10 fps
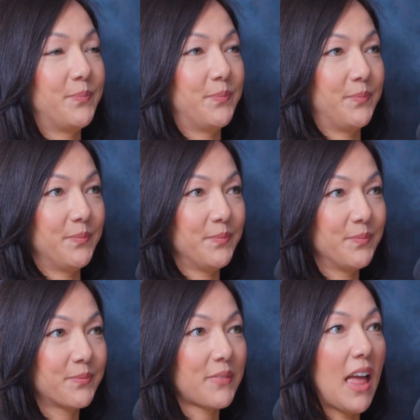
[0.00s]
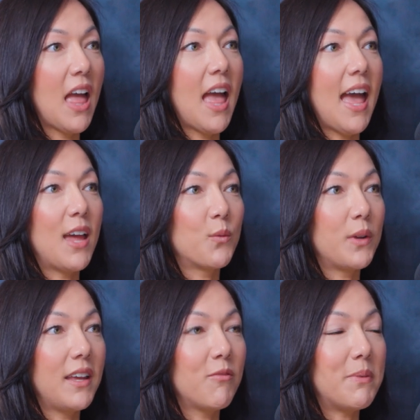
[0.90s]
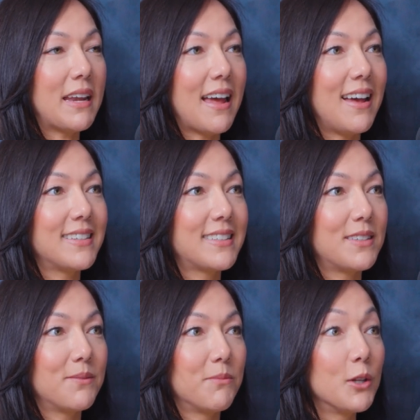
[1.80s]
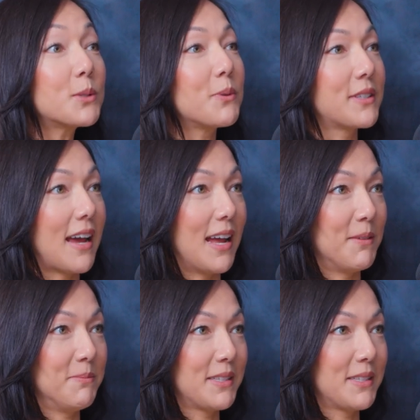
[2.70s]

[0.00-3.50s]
Mm-hmm. And we have been asked multiple times.